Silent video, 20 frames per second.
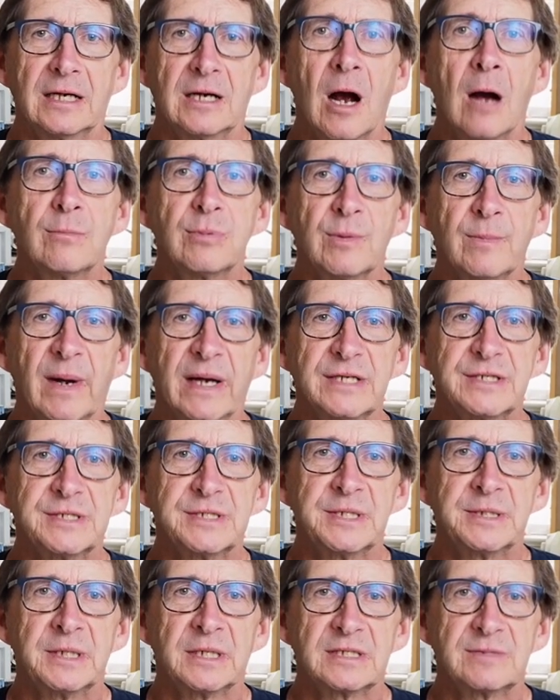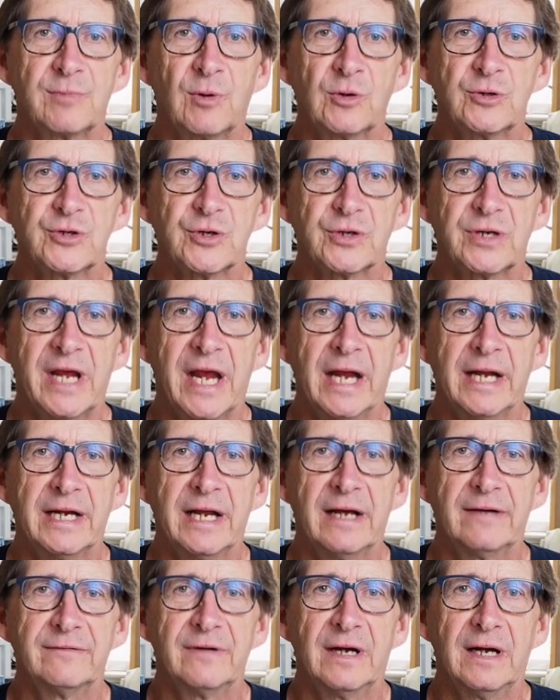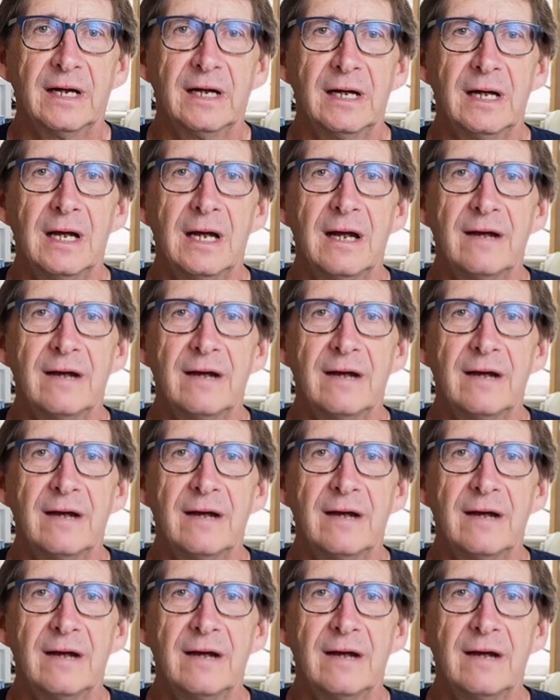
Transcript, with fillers: compromises in exposure can have a